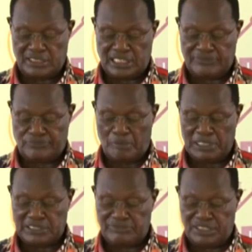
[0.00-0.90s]

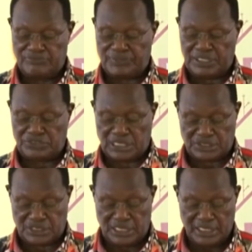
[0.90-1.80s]
transformative
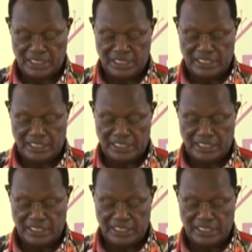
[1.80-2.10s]
infrastructure